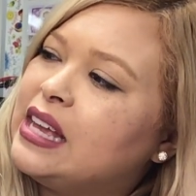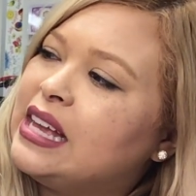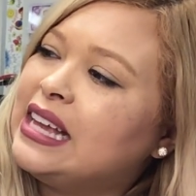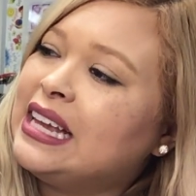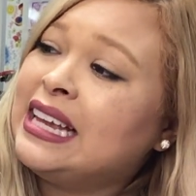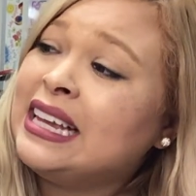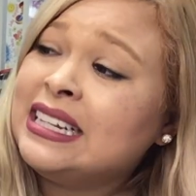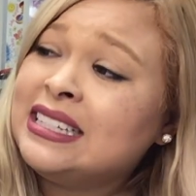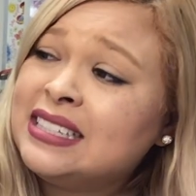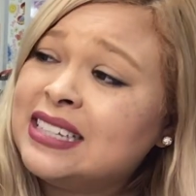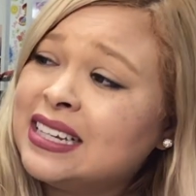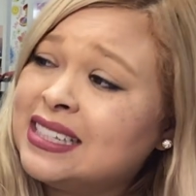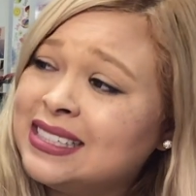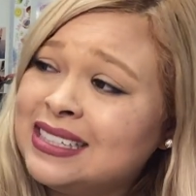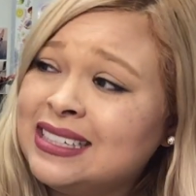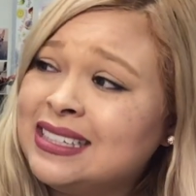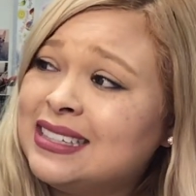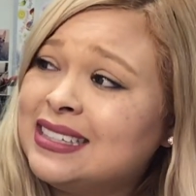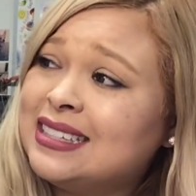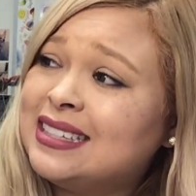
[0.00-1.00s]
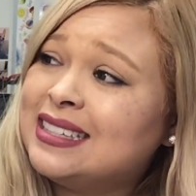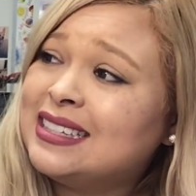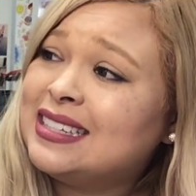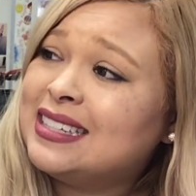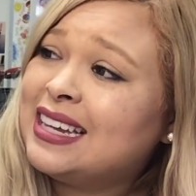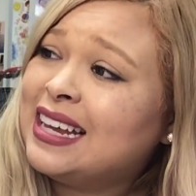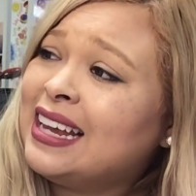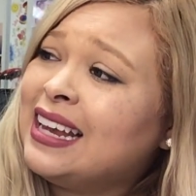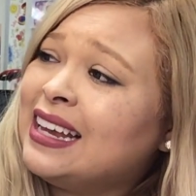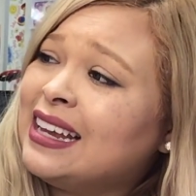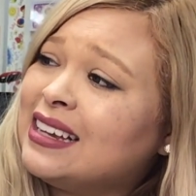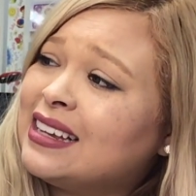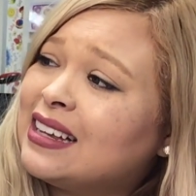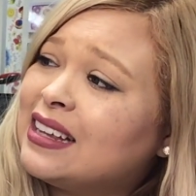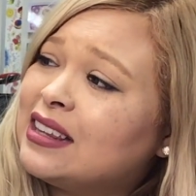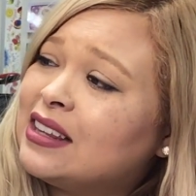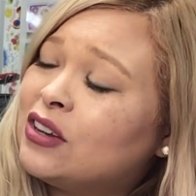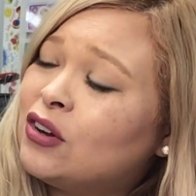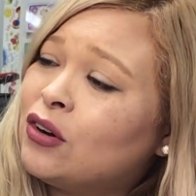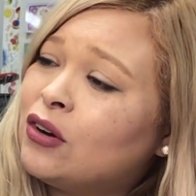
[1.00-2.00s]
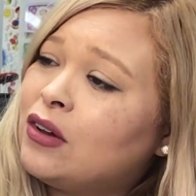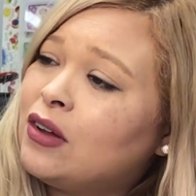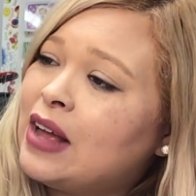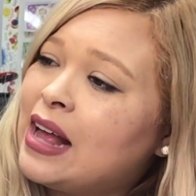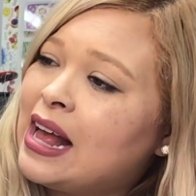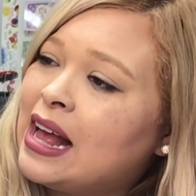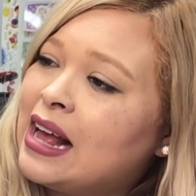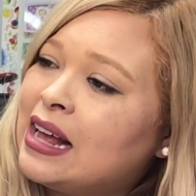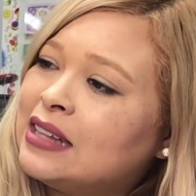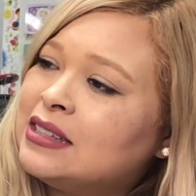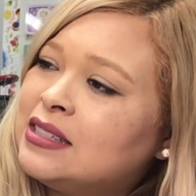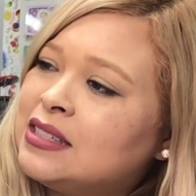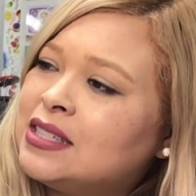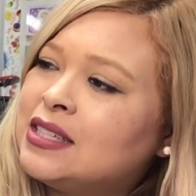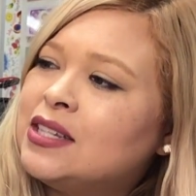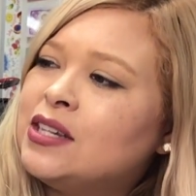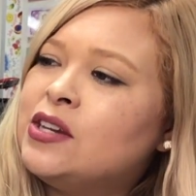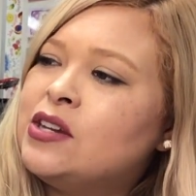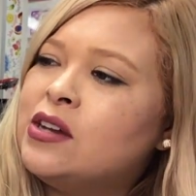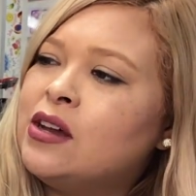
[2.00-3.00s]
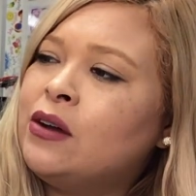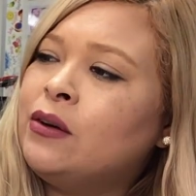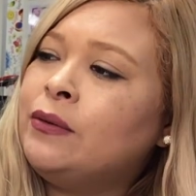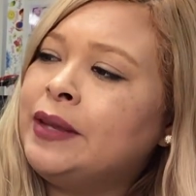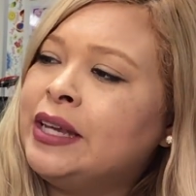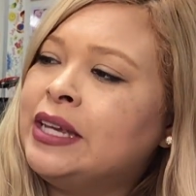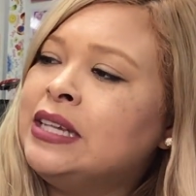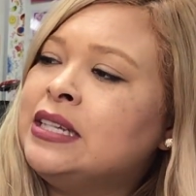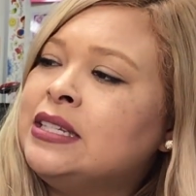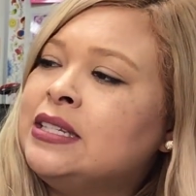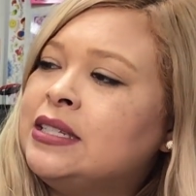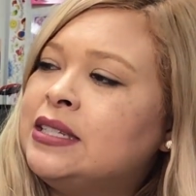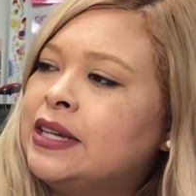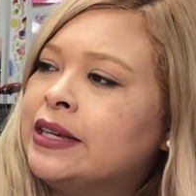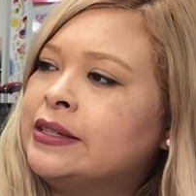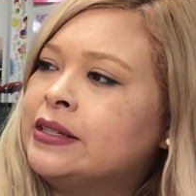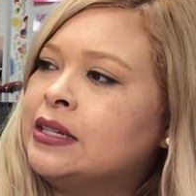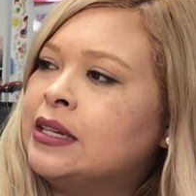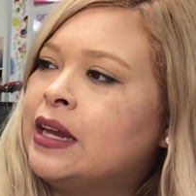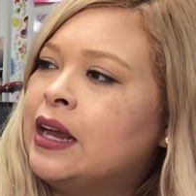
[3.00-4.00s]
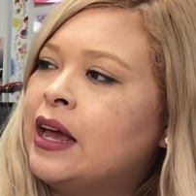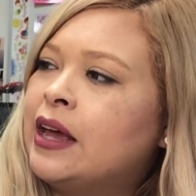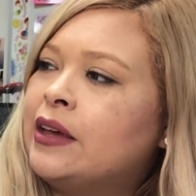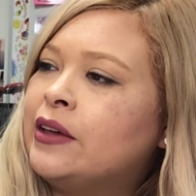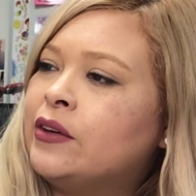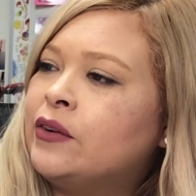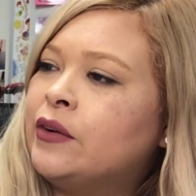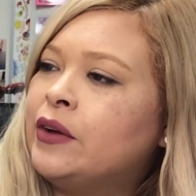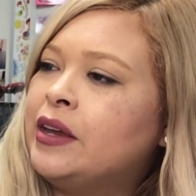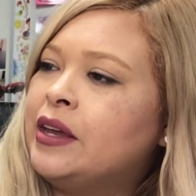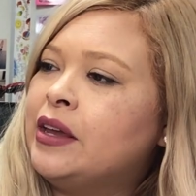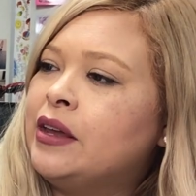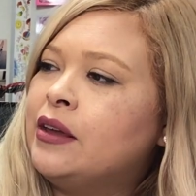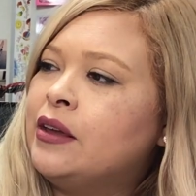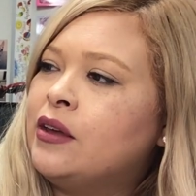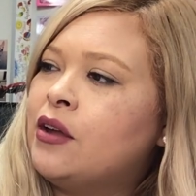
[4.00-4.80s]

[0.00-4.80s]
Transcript: He doesn't stink, the girl adds. No, he doesn't, I agree.